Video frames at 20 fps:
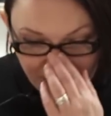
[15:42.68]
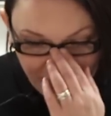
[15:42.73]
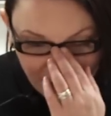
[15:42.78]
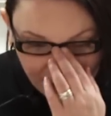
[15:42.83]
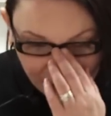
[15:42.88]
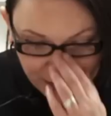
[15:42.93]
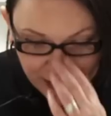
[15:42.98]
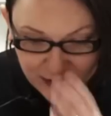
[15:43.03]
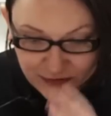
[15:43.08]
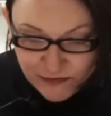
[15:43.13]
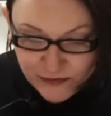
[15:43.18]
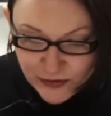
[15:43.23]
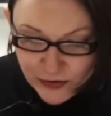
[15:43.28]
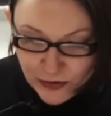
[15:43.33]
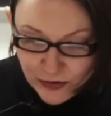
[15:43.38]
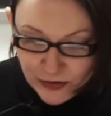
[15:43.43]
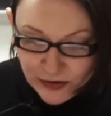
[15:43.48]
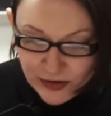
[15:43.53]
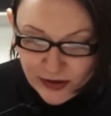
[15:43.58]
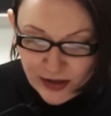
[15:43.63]
healthy
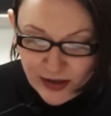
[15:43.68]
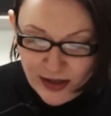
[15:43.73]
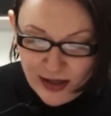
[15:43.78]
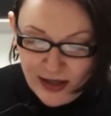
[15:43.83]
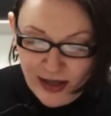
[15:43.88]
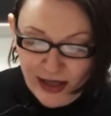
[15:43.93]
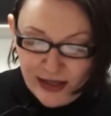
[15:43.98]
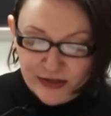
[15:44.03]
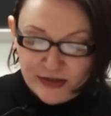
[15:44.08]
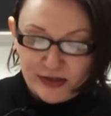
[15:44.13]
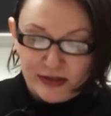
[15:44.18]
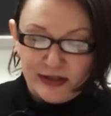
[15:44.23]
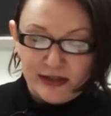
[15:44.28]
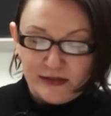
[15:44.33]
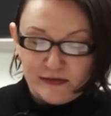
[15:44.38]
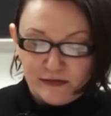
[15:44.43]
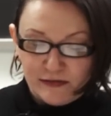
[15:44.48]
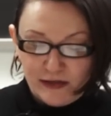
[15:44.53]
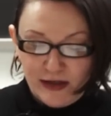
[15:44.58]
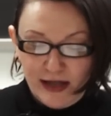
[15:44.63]
food and to
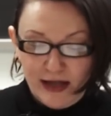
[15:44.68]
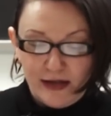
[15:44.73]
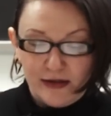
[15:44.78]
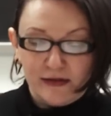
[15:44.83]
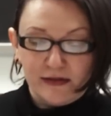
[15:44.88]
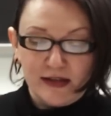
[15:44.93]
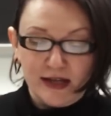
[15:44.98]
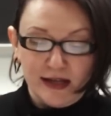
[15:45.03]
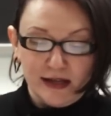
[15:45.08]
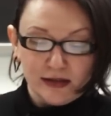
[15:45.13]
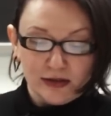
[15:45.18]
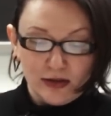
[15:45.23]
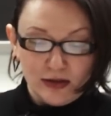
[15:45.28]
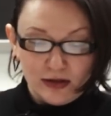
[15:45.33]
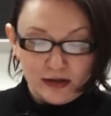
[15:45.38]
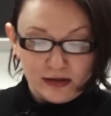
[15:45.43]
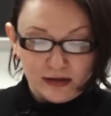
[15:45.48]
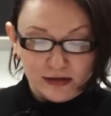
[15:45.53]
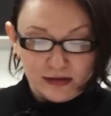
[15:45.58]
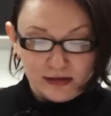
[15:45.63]
live healthy,
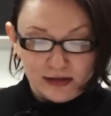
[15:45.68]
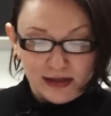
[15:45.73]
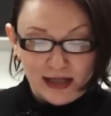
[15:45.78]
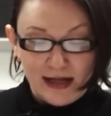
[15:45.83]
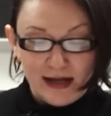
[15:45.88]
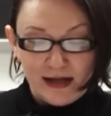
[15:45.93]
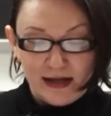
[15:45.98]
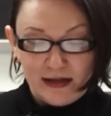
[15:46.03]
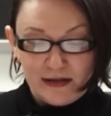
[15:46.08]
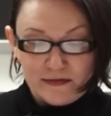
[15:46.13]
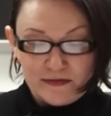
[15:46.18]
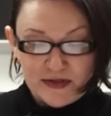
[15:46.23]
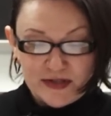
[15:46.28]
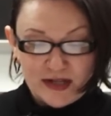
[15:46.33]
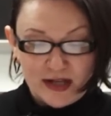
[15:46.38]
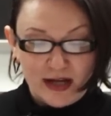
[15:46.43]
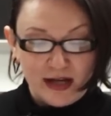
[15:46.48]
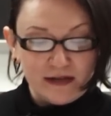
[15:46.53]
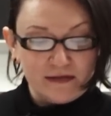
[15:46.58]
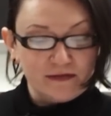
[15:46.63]
long lives,
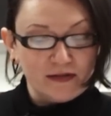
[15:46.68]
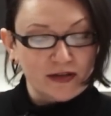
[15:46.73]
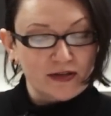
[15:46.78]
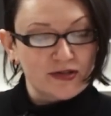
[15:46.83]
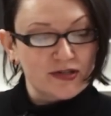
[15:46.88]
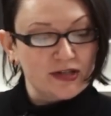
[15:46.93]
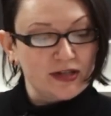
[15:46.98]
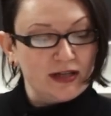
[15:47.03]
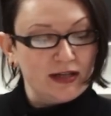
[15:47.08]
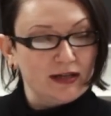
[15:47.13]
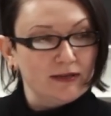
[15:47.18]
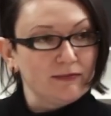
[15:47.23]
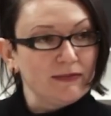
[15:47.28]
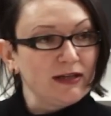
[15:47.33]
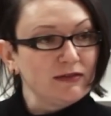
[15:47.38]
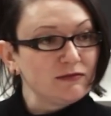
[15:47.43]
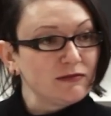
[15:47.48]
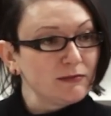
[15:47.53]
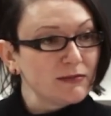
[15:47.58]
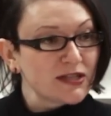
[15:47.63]
high-functioning,
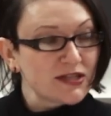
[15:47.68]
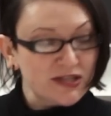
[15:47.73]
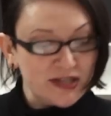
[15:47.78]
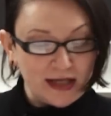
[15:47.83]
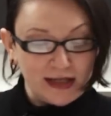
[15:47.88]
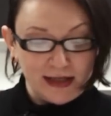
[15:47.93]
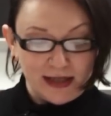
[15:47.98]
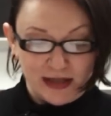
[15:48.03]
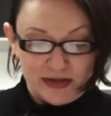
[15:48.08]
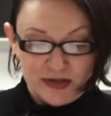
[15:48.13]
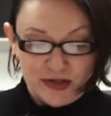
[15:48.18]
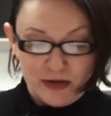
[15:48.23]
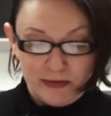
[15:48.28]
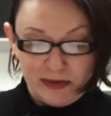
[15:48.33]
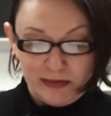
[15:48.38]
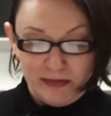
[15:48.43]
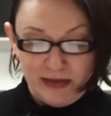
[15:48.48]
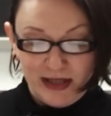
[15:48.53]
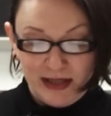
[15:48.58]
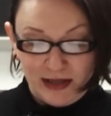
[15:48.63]
and from excelling as
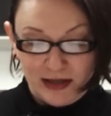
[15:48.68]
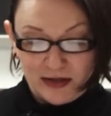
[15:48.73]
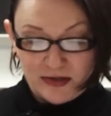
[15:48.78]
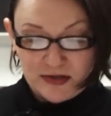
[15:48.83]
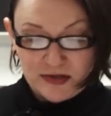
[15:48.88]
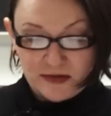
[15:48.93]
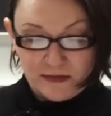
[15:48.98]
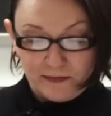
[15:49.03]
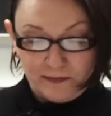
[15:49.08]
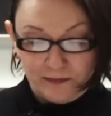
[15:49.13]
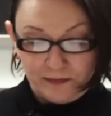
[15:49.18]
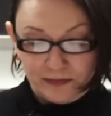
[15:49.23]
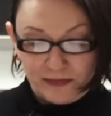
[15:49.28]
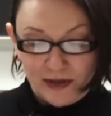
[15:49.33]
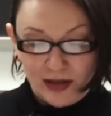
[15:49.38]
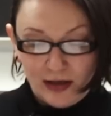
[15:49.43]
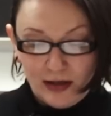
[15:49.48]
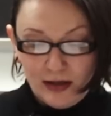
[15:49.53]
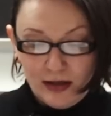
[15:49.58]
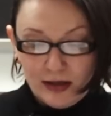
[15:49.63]
human beings.
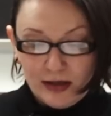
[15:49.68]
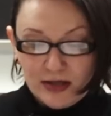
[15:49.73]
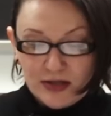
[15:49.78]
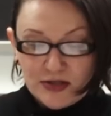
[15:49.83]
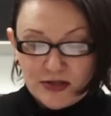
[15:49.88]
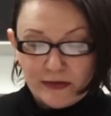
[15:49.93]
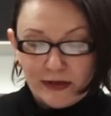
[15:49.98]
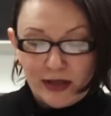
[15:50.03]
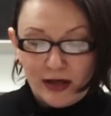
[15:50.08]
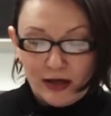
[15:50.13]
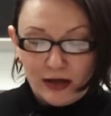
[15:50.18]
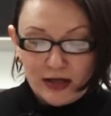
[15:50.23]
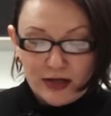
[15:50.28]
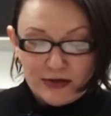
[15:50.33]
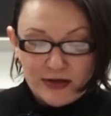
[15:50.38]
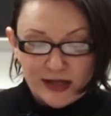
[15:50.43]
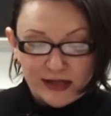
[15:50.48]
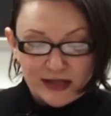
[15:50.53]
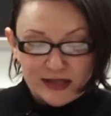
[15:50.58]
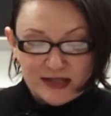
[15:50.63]
So I'd
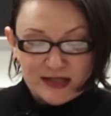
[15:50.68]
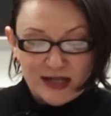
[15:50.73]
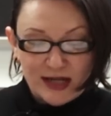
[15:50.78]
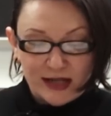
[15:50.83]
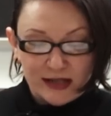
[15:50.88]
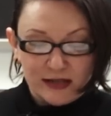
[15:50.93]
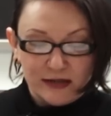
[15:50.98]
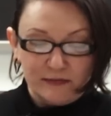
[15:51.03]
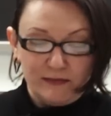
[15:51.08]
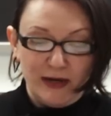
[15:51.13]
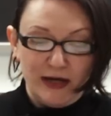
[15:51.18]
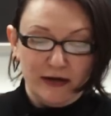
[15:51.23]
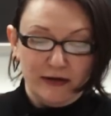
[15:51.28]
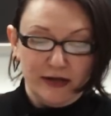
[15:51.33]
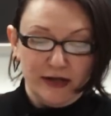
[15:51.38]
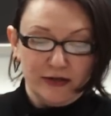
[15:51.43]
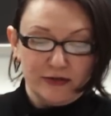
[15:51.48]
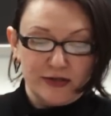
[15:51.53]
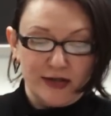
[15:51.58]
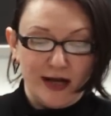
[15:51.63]
argue that the second
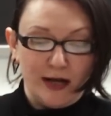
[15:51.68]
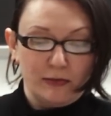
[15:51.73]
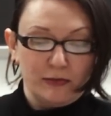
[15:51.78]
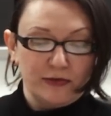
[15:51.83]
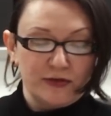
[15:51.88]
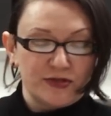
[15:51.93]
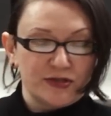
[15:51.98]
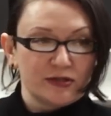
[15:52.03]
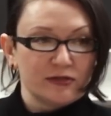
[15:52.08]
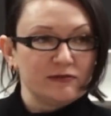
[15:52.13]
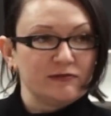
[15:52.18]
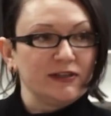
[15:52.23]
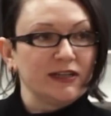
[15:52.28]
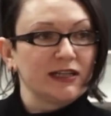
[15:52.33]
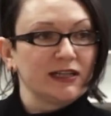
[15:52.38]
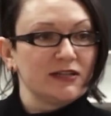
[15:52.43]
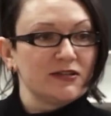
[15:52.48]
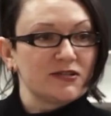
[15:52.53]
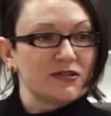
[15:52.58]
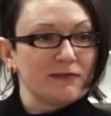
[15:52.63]
barrier to Aboriginal
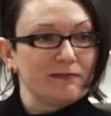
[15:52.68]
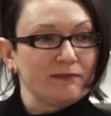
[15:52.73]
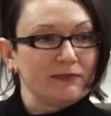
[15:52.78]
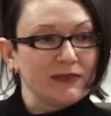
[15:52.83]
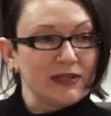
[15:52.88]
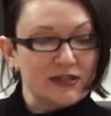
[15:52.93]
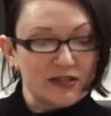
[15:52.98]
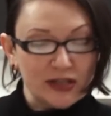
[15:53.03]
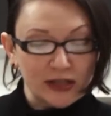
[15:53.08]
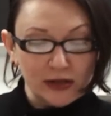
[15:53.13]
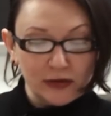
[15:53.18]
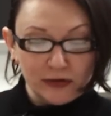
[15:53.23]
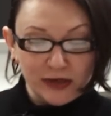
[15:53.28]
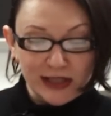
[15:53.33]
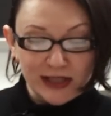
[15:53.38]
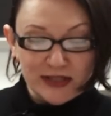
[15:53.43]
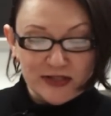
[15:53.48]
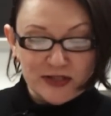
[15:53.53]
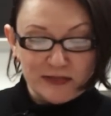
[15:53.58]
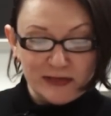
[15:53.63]
veganism is
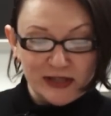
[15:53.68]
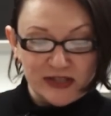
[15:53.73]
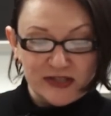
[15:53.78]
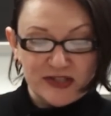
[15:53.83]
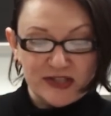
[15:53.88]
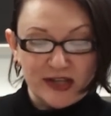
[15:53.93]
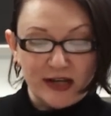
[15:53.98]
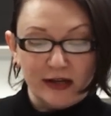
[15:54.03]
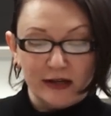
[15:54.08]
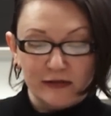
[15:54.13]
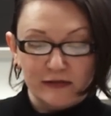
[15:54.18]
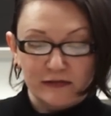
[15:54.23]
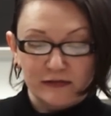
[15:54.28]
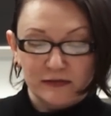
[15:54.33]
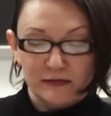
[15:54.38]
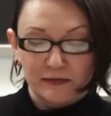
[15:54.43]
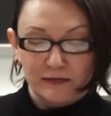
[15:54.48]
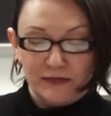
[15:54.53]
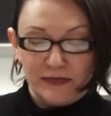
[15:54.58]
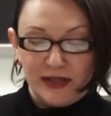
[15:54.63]
colonialism
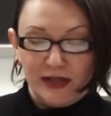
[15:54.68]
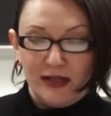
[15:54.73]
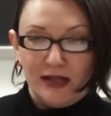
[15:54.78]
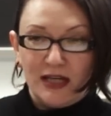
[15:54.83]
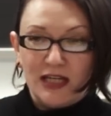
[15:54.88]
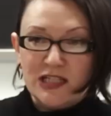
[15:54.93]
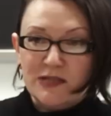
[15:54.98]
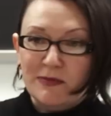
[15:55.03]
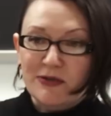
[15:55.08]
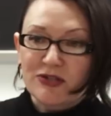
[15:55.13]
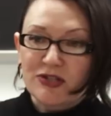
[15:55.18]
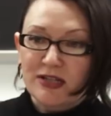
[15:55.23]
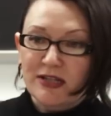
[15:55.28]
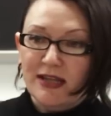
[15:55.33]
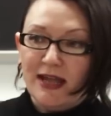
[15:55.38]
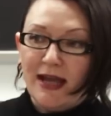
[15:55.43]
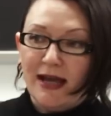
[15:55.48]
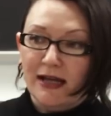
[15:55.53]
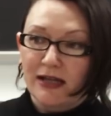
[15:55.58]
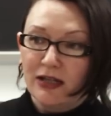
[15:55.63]
itself, especially
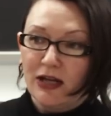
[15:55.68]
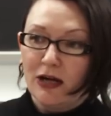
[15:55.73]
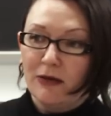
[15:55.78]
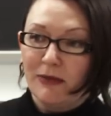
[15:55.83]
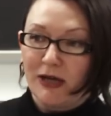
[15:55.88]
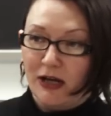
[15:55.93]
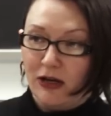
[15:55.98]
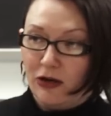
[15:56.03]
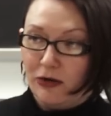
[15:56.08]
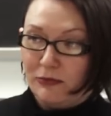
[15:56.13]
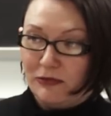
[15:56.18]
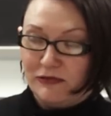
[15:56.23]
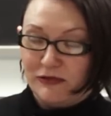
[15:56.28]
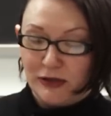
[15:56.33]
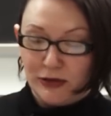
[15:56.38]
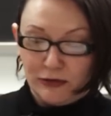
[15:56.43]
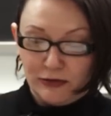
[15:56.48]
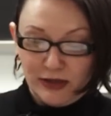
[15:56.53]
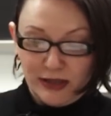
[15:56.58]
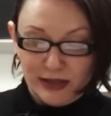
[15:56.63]
the economic arm of
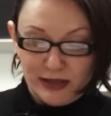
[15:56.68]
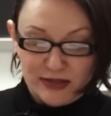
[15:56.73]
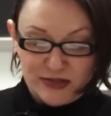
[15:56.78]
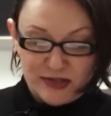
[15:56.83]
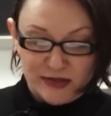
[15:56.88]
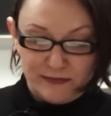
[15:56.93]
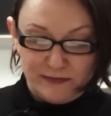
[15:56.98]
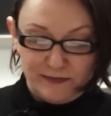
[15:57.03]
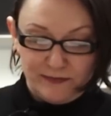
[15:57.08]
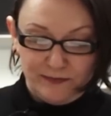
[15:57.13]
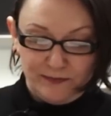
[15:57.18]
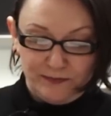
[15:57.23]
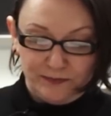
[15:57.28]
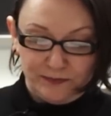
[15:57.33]
colonialism.